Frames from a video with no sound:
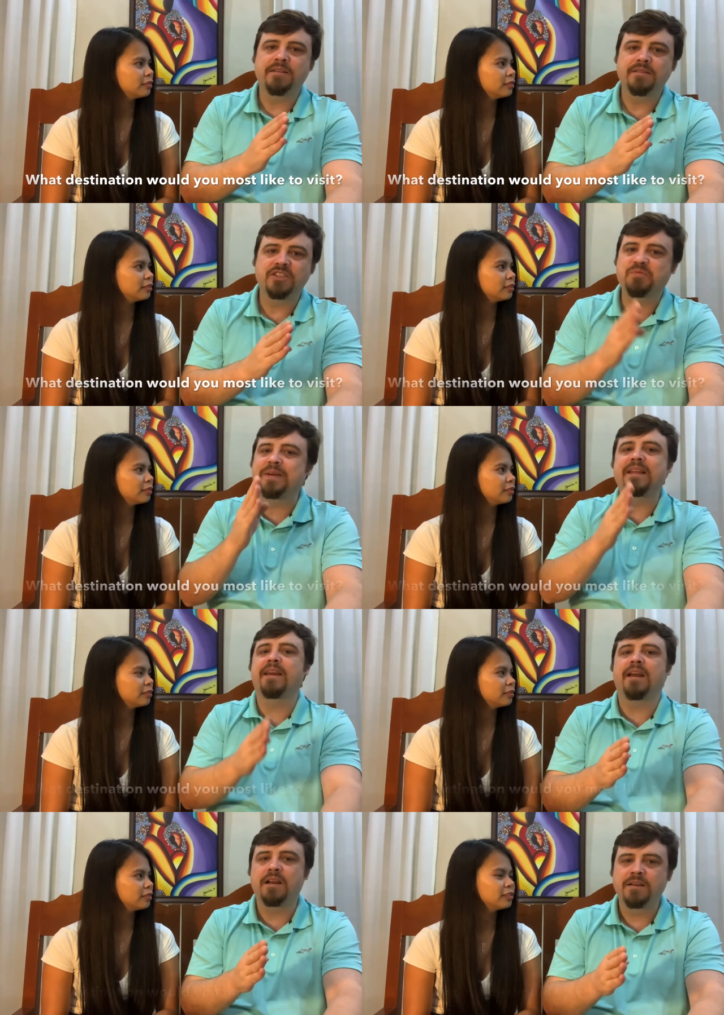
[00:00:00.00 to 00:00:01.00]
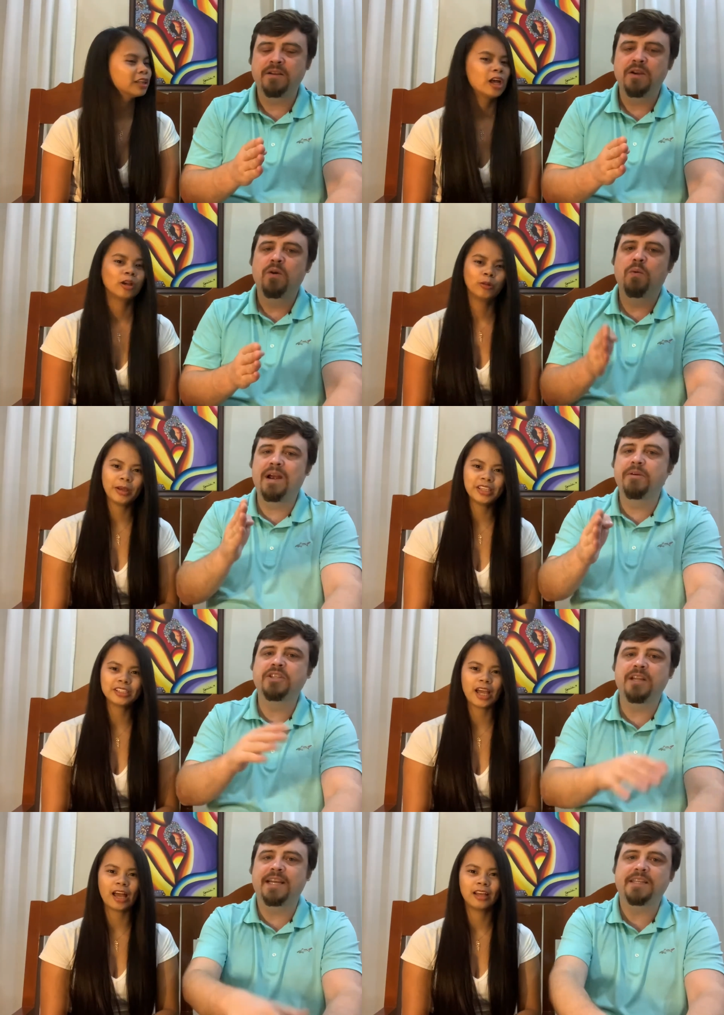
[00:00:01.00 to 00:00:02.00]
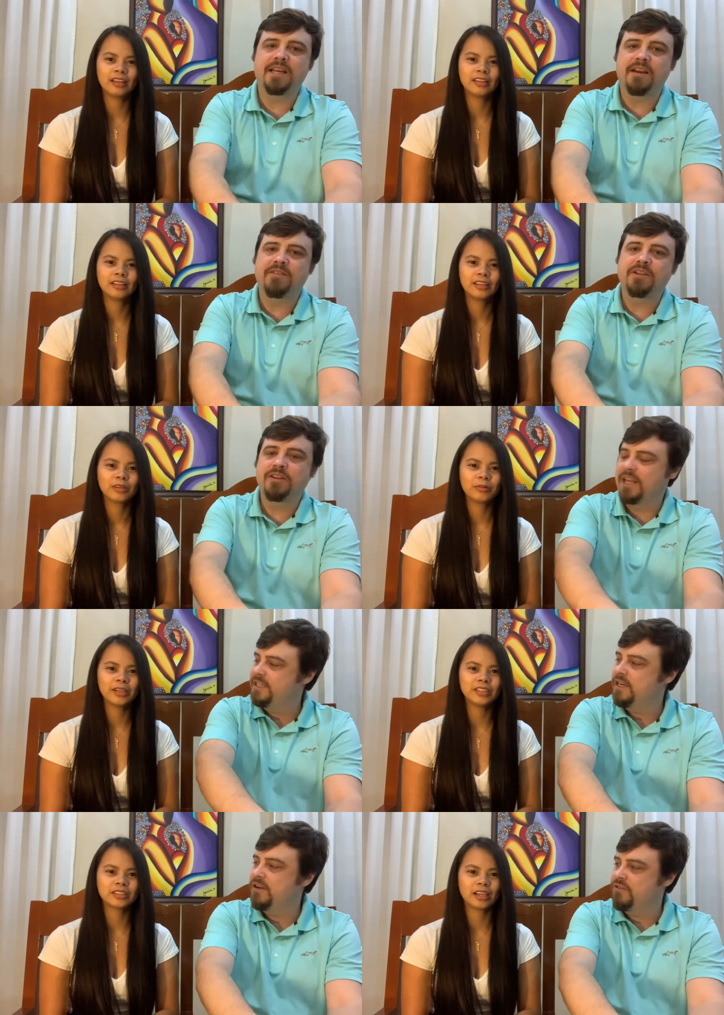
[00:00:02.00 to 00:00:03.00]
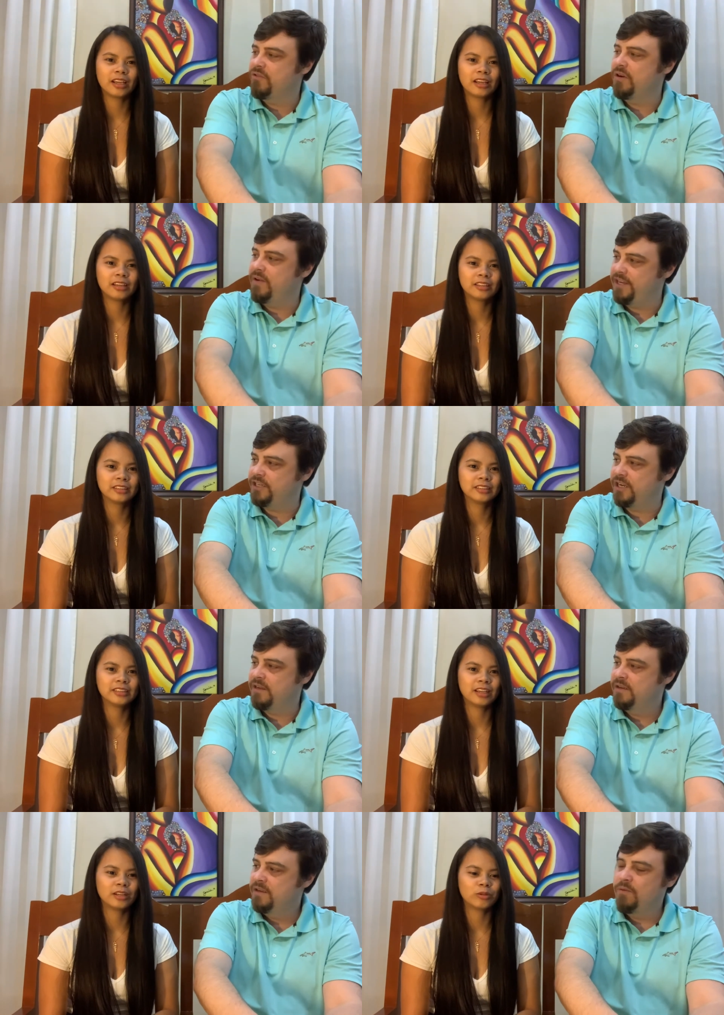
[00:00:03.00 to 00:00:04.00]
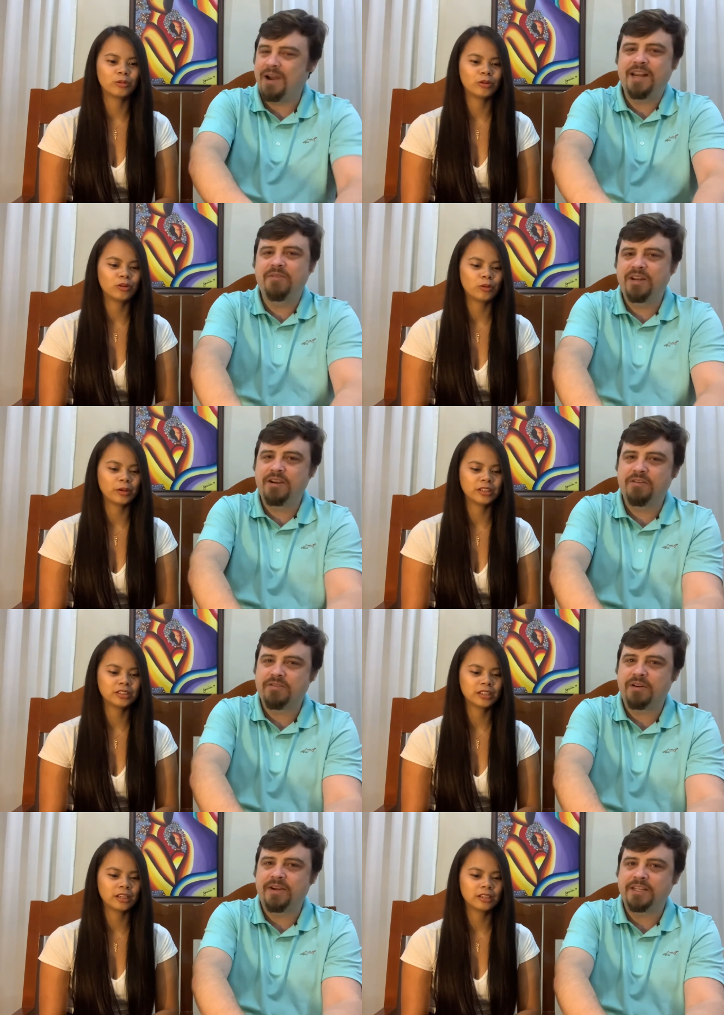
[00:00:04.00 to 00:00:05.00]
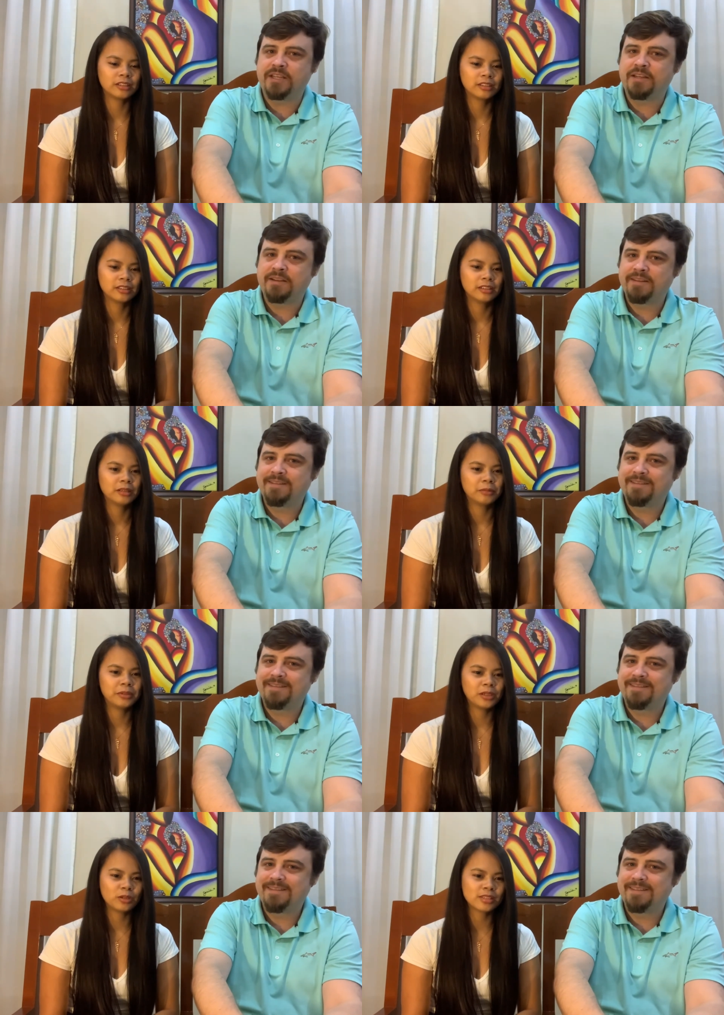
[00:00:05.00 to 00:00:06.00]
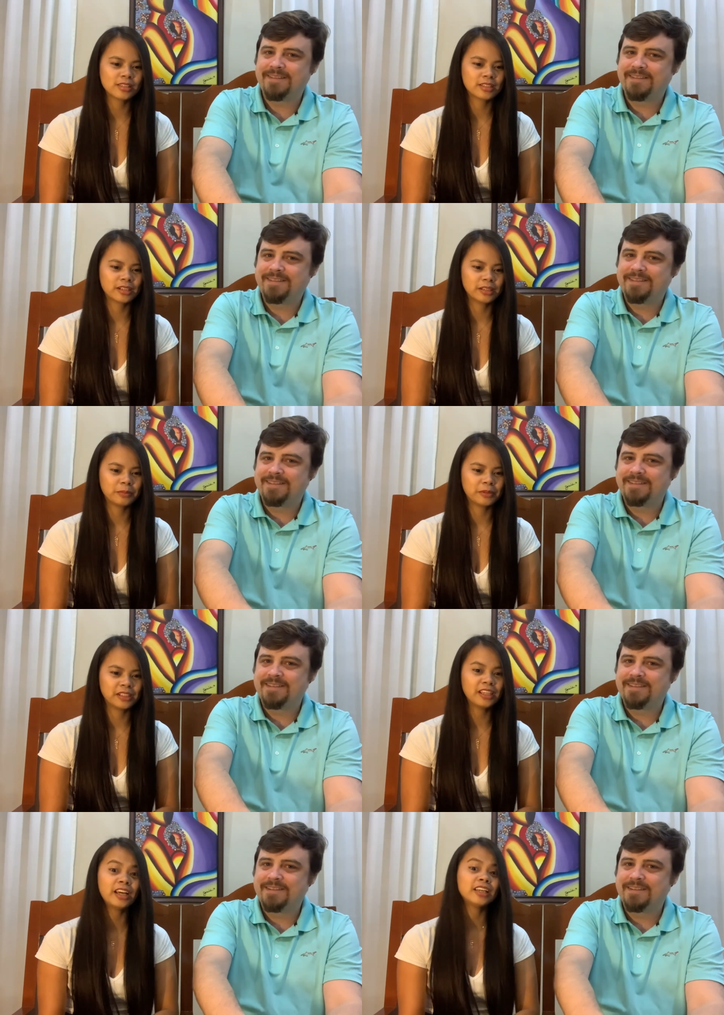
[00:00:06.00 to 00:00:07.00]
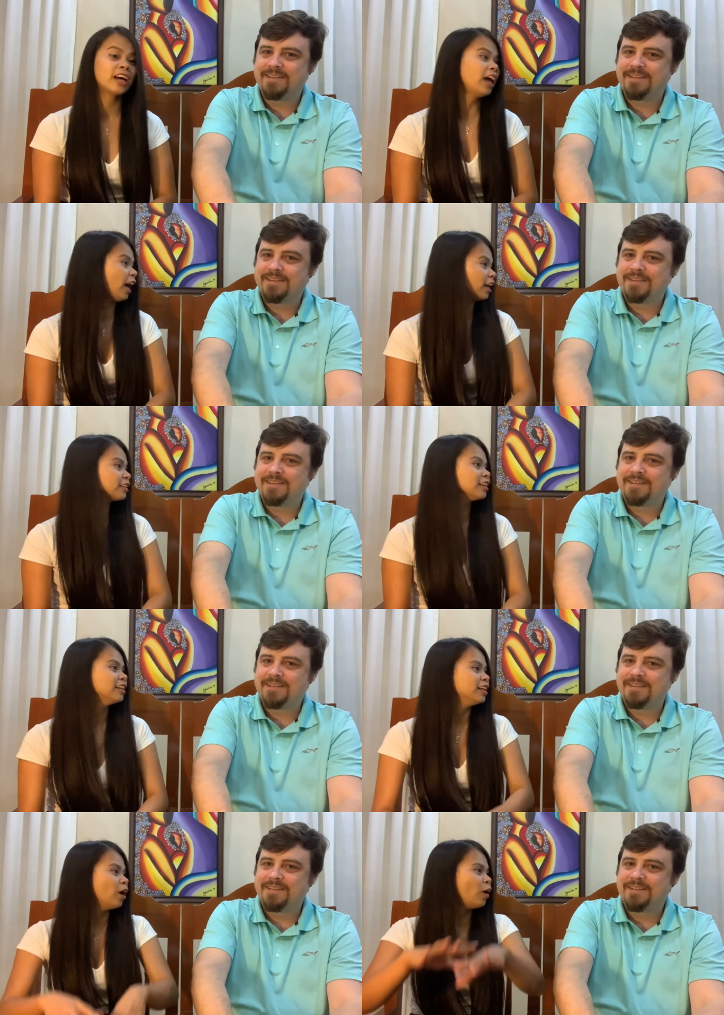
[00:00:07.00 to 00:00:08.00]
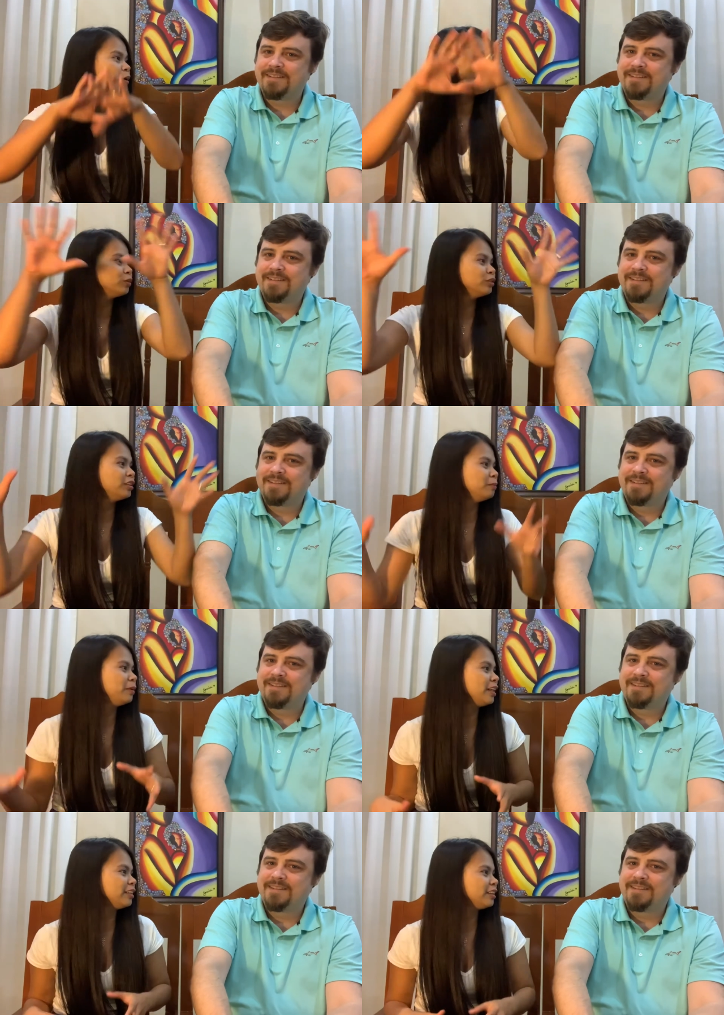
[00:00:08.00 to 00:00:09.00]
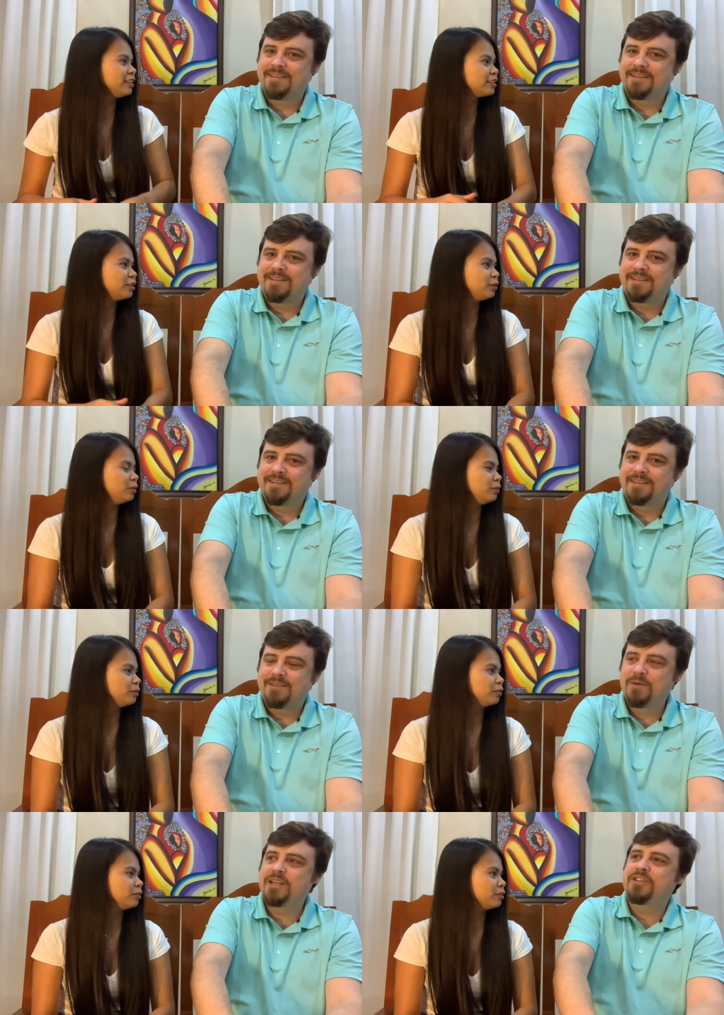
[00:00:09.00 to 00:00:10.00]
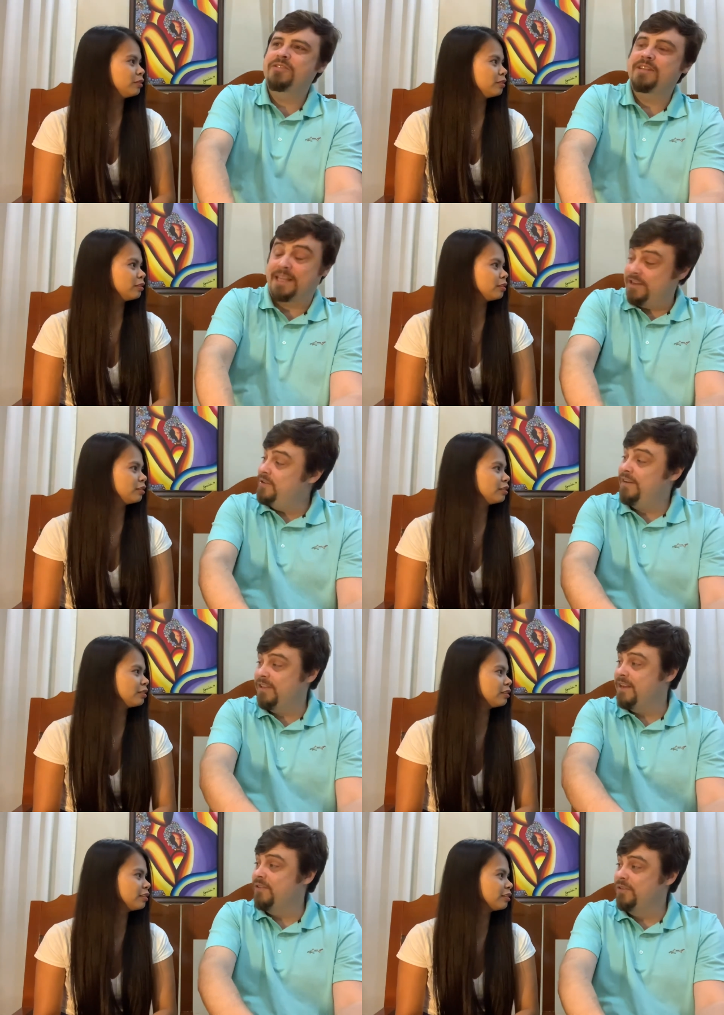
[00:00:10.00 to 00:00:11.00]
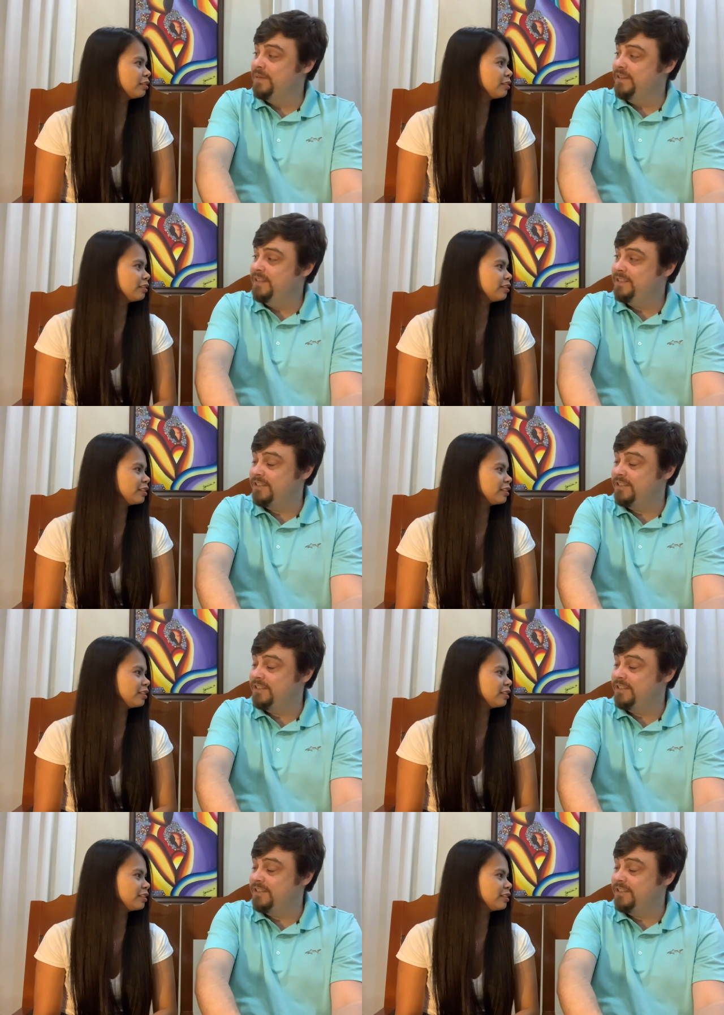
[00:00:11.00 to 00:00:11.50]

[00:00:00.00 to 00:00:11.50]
Speaker 1: Just be there. Where Croatia. would you like to go? You'd like Croatia. to go to Croatia. Yeah. Why do you want to go to Croatia?
Speaker 2: Because it's really pretty. And all the buildings too.
Speaker 1: Where did you, they do have a lot of old buildings. That's